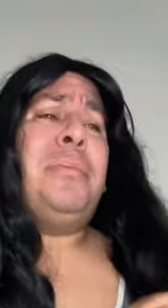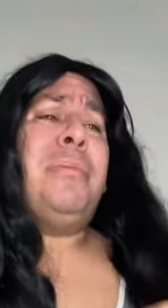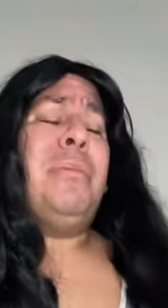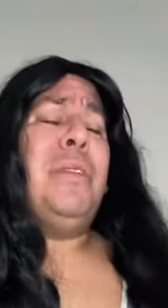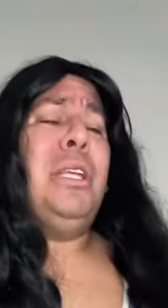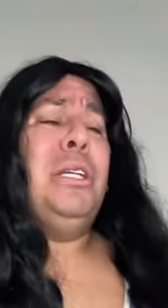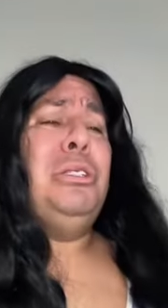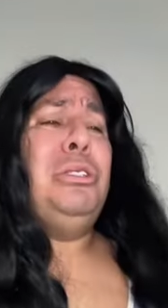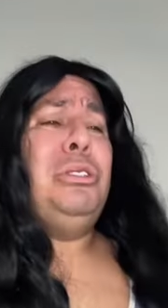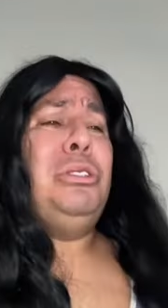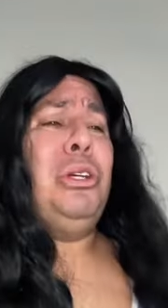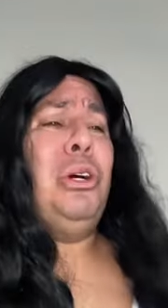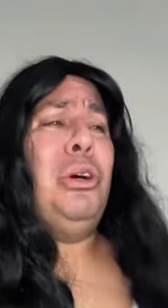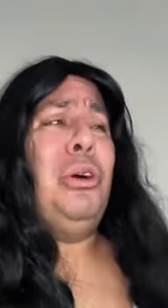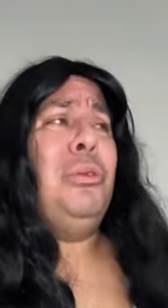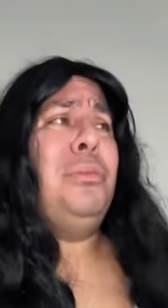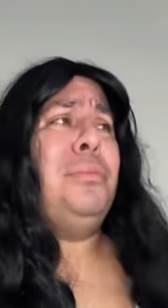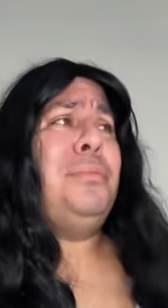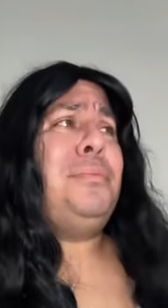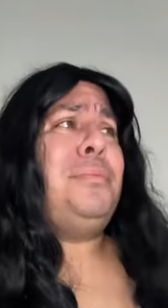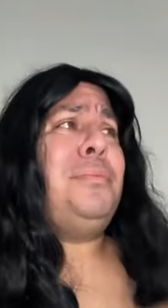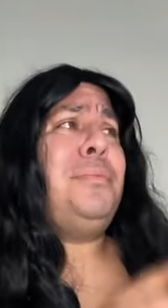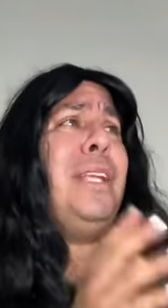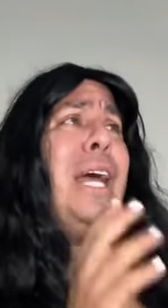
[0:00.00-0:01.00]

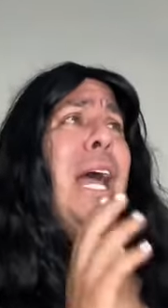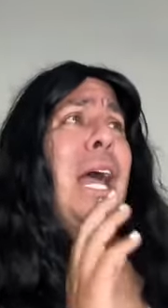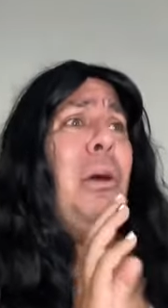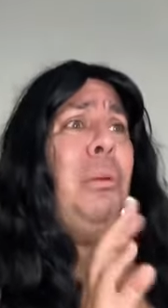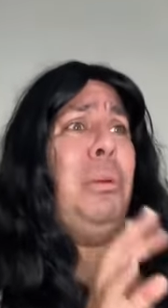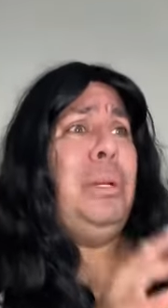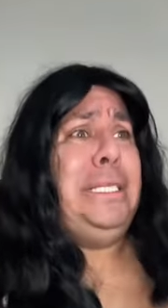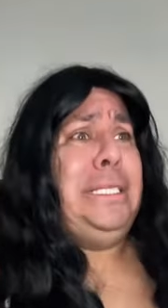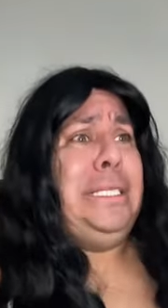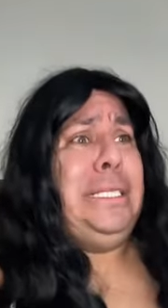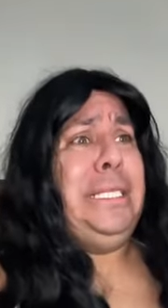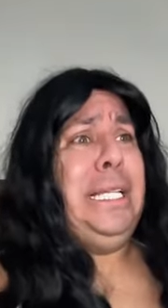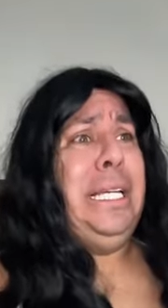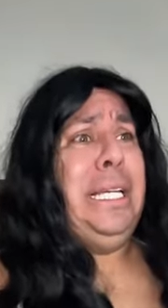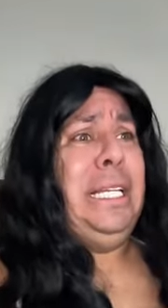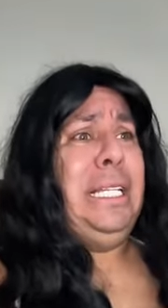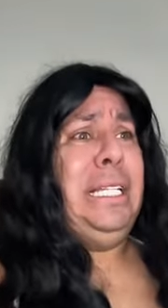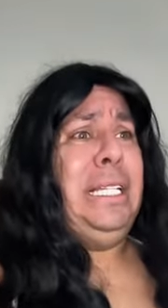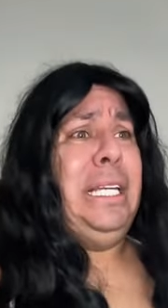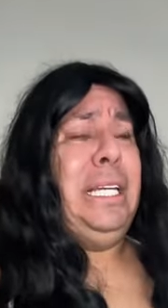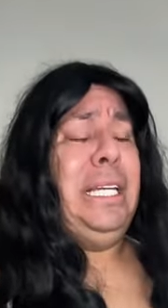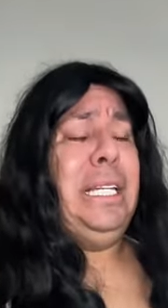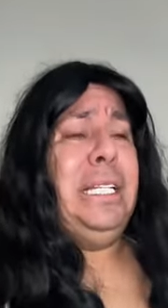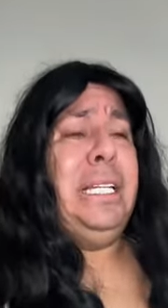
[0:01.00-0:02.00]
So I was
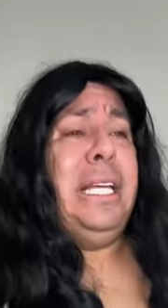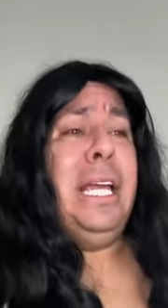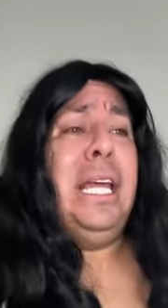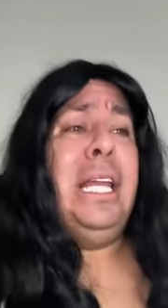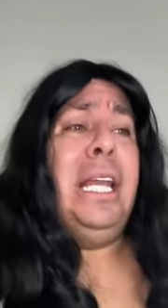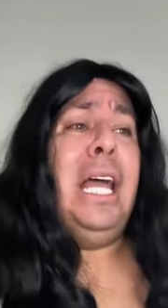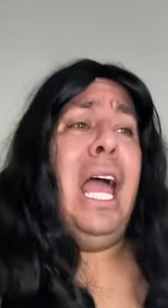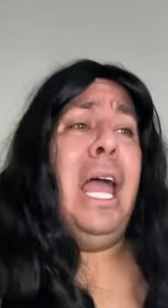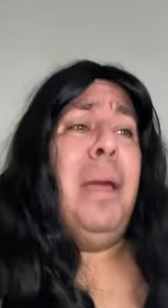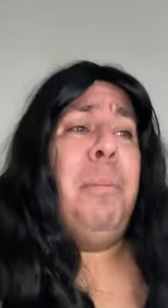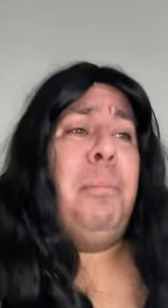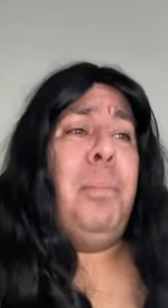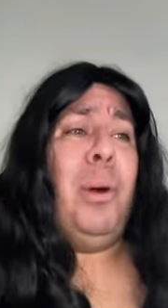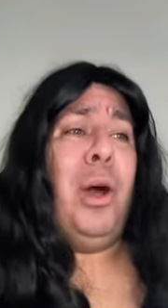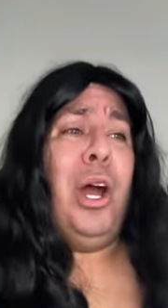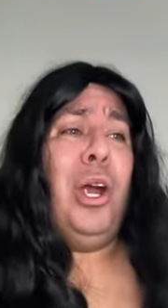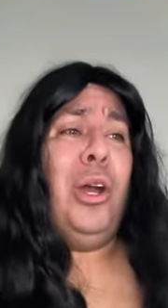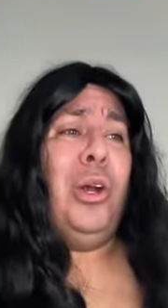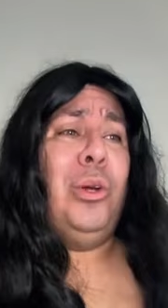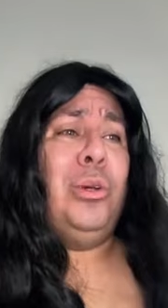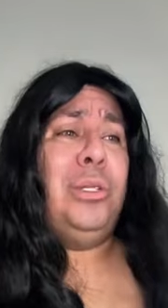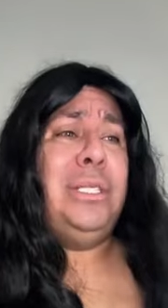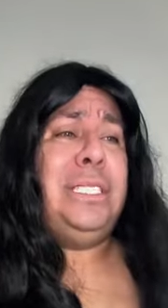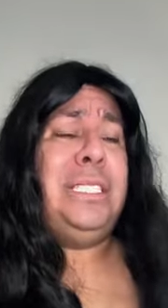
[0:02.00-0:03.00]
thinking, can I
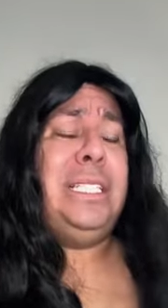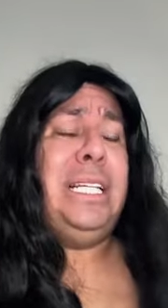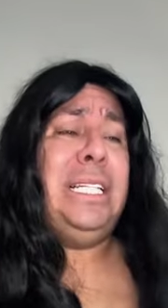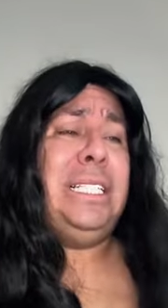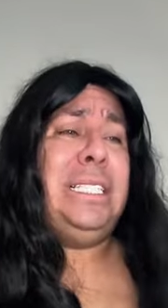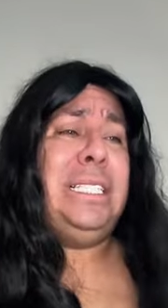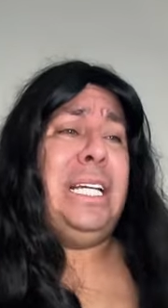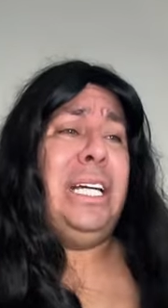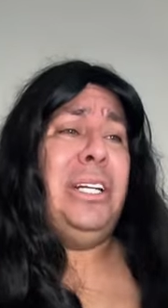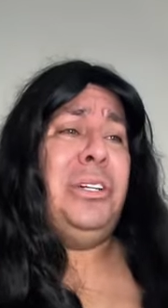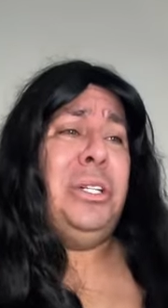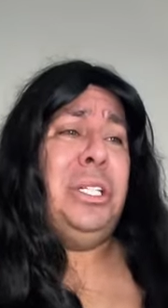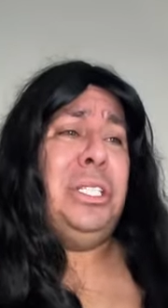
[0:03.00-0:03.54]
borrow $600?